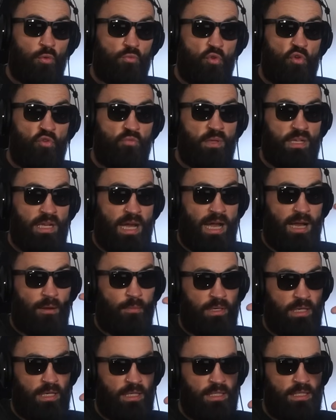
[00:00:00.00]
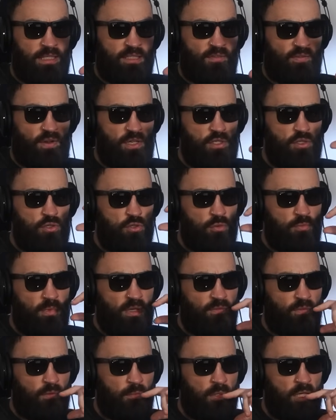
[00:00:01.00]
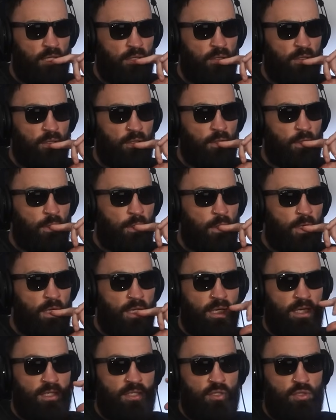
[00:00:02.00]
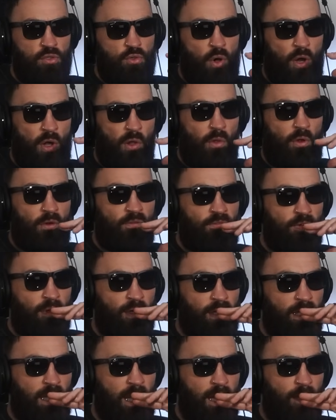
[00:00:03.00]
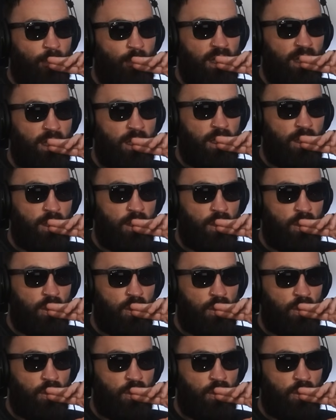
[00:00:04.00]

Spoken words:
movement happening in these divisions, women, for me. Because there's not a lot fucking happening in there.